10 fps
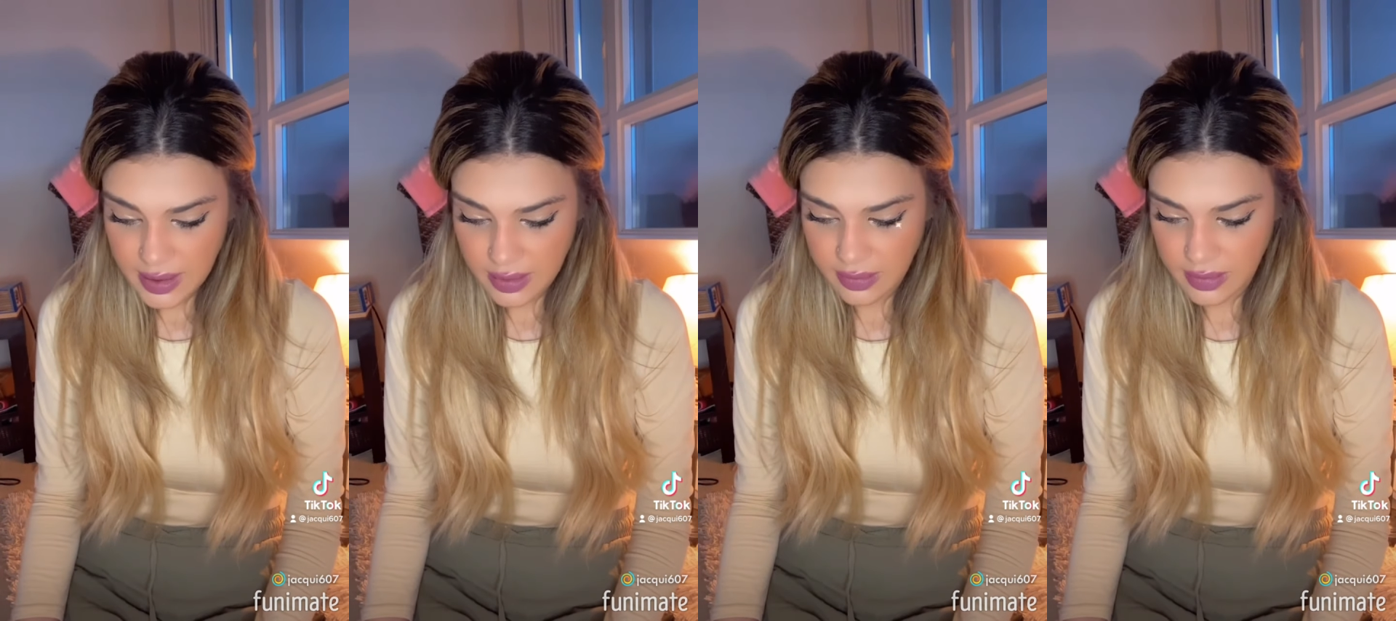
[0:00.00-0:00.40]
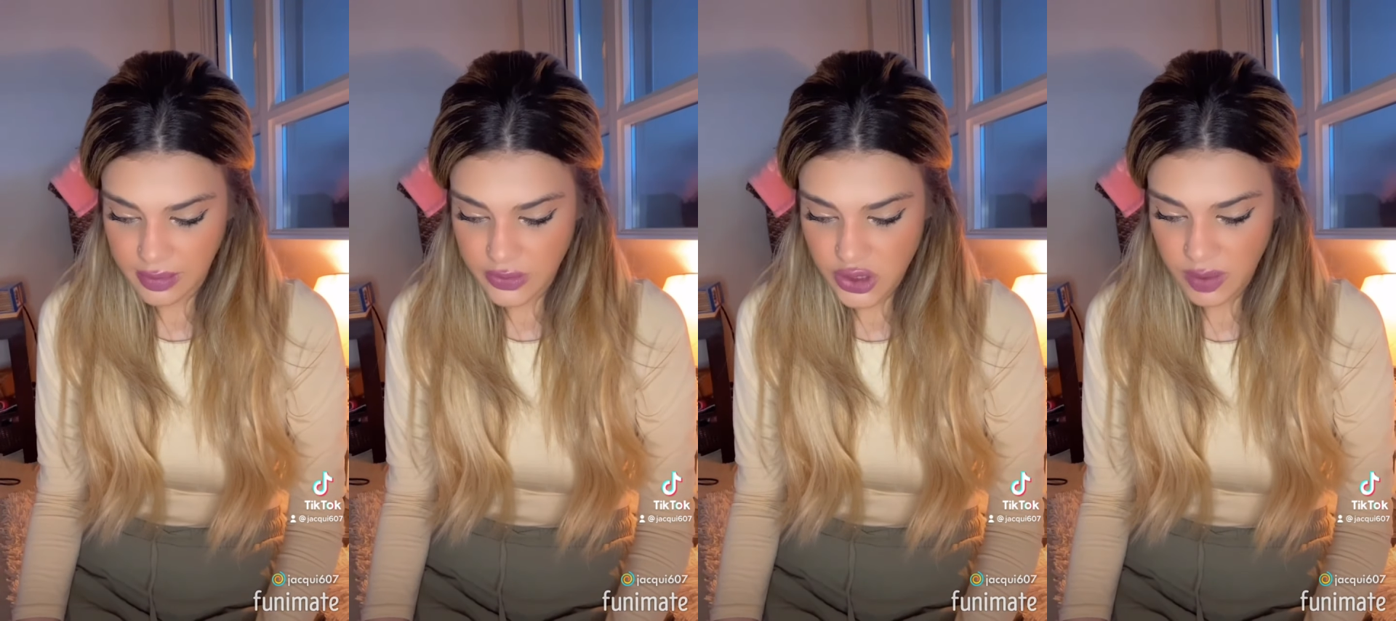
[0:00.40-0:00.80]
I didn't
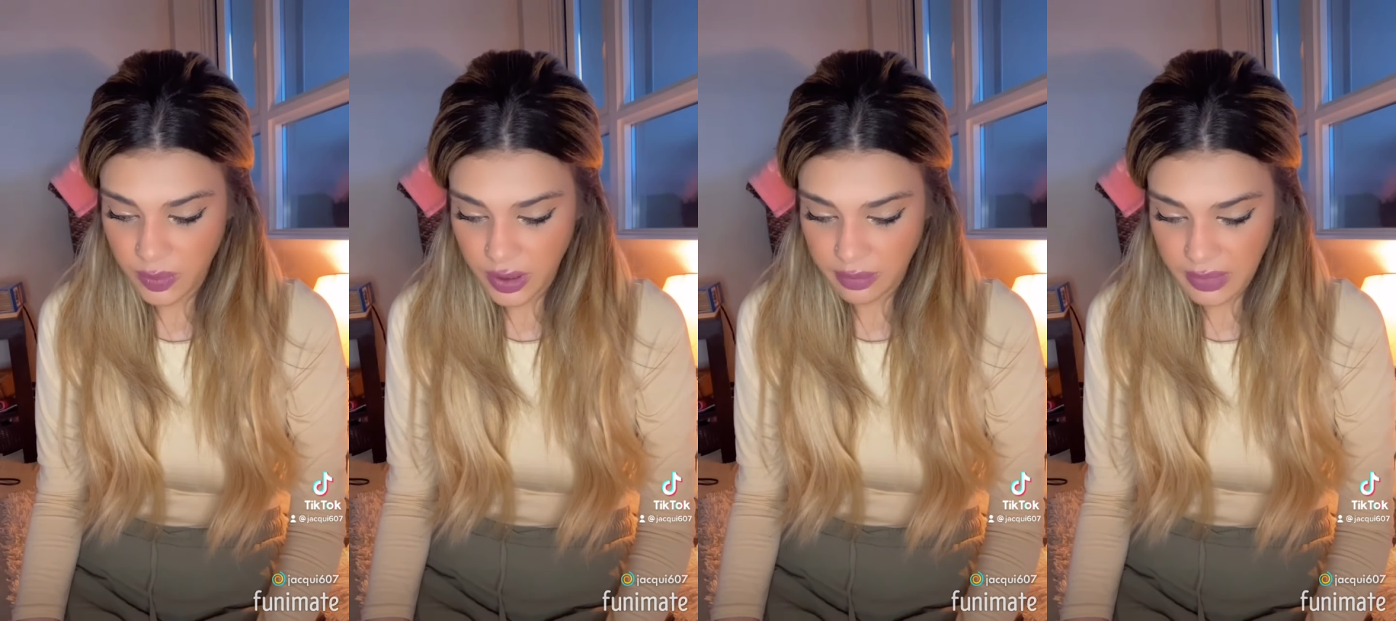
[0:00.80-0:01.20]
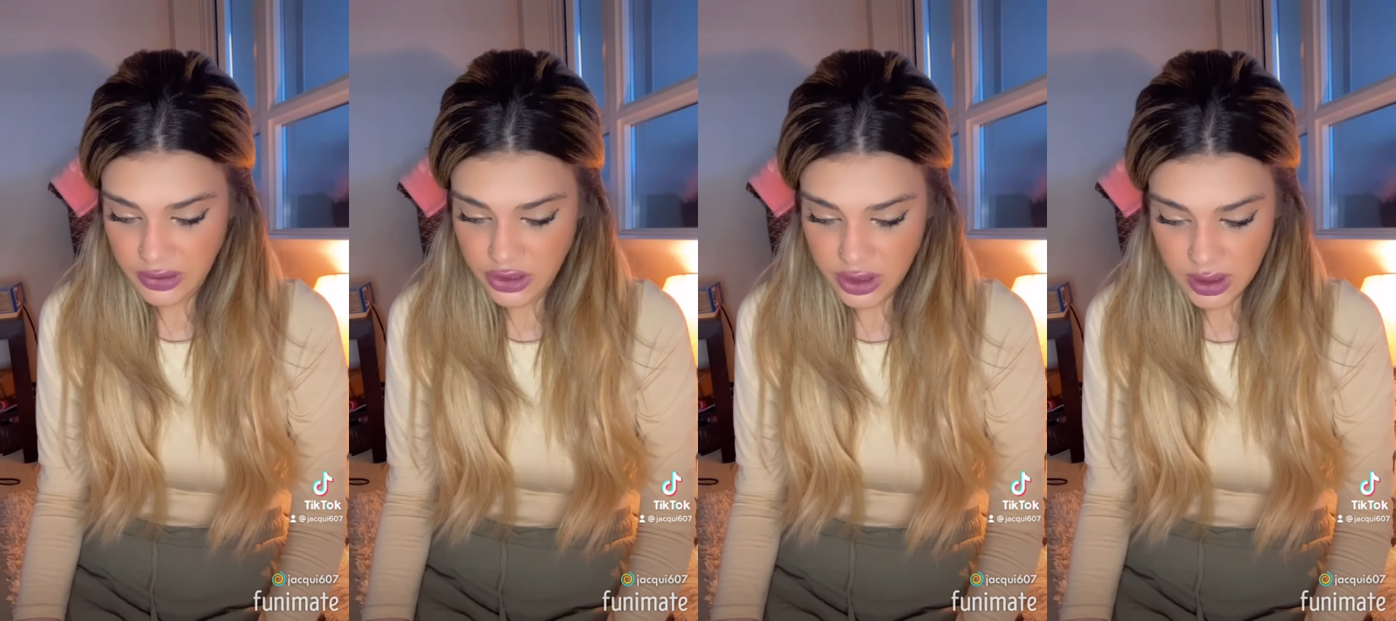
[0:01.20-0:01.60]
think she brought
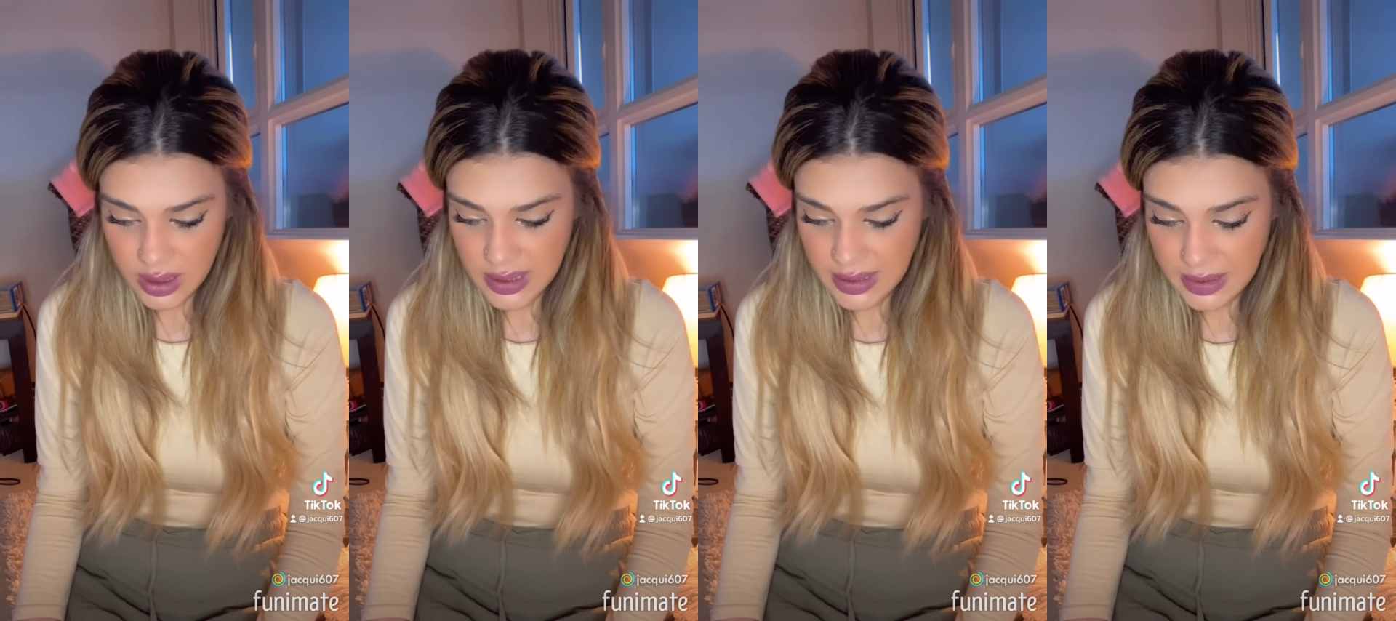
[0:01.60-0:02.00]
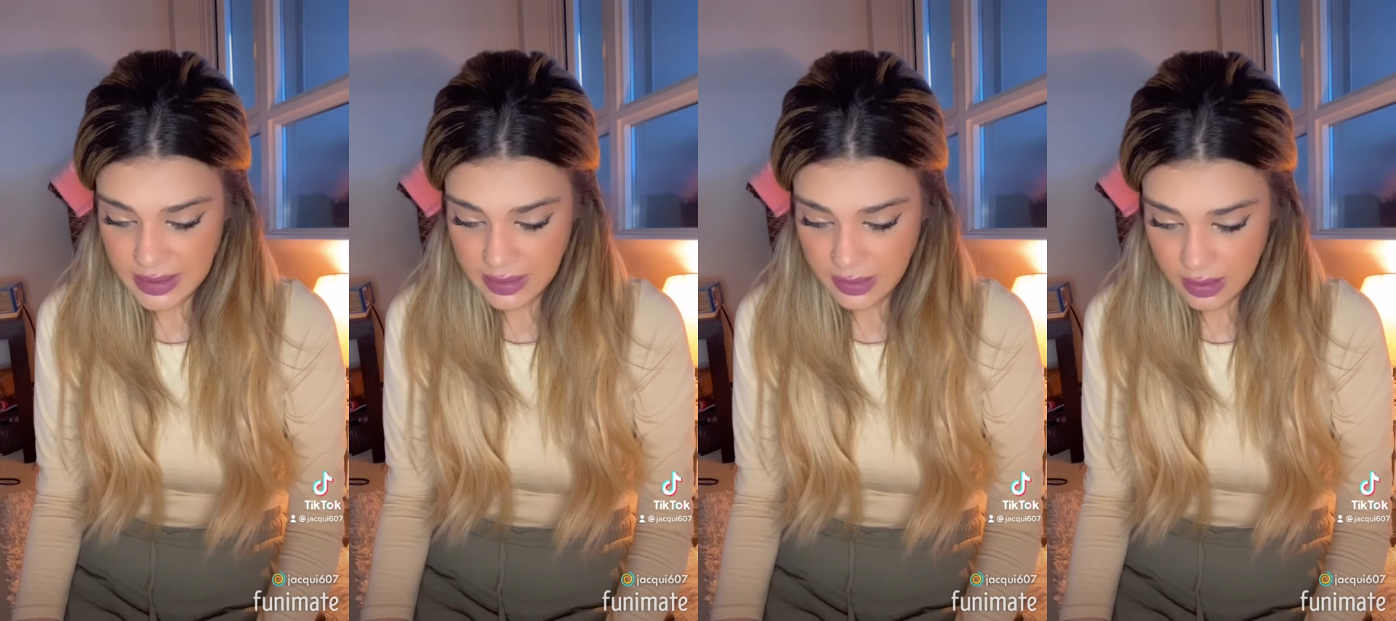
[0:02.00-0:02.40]
much to the
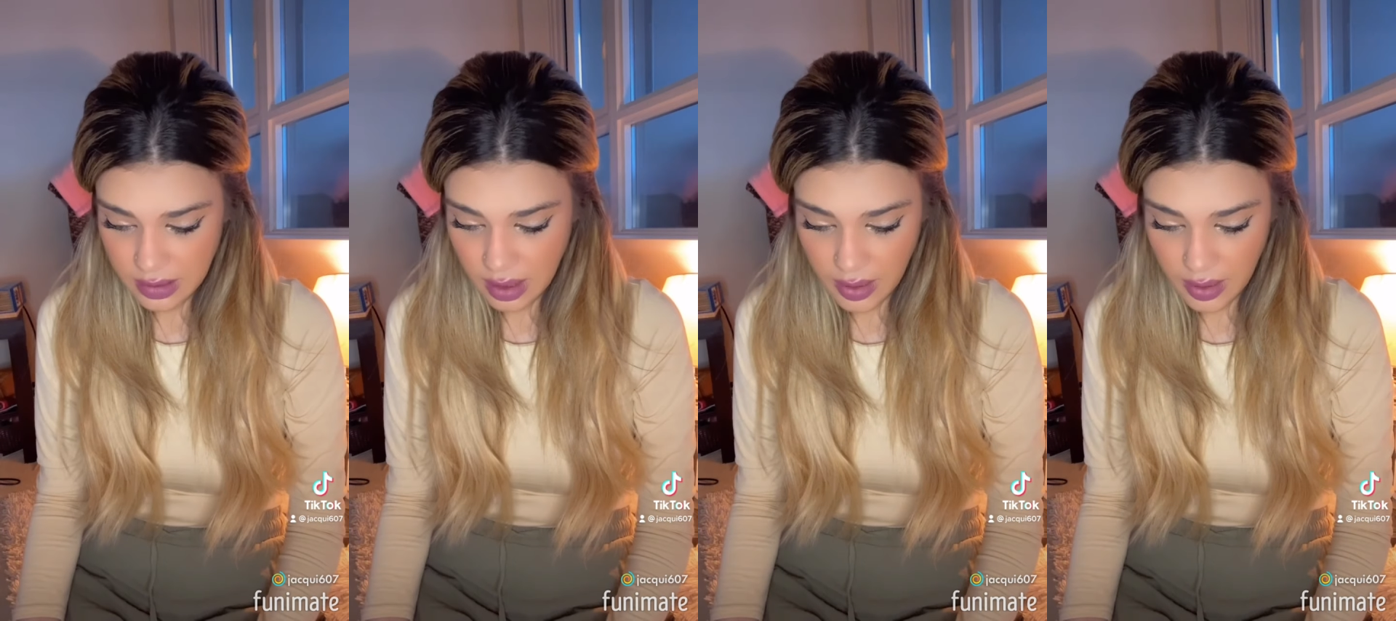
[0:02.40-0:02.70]
season.